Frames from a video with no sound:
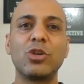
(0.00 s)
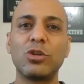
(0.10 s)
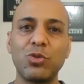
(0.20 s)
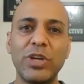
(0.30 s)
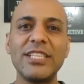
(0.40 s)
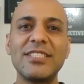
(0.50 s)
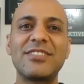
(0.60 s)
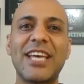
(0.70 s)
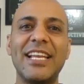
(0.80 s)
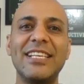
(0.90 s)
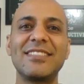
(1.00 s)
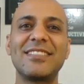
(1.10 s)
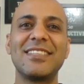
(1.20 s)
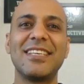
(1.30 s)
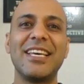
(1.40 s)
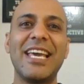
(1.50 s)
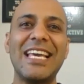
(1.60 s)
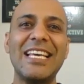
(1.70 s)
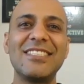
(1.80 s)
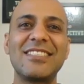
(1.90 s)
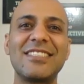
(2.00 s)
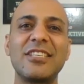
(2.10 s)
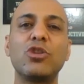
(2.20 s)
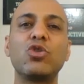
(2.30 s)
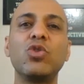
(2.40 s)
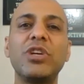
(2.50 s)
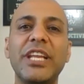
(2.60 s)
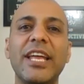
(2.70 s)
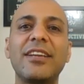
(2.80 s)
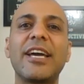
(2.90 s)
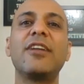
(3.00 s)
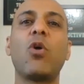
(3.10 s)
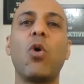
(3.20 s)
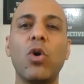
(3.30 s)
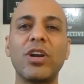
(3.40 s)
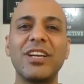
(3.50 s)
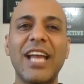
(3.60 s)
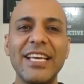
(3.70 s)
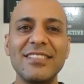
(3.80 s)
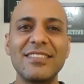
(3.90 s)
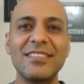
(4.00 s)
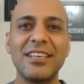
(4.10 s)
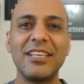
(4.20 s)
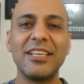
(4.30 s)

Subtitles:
So today's challenge is to create an organized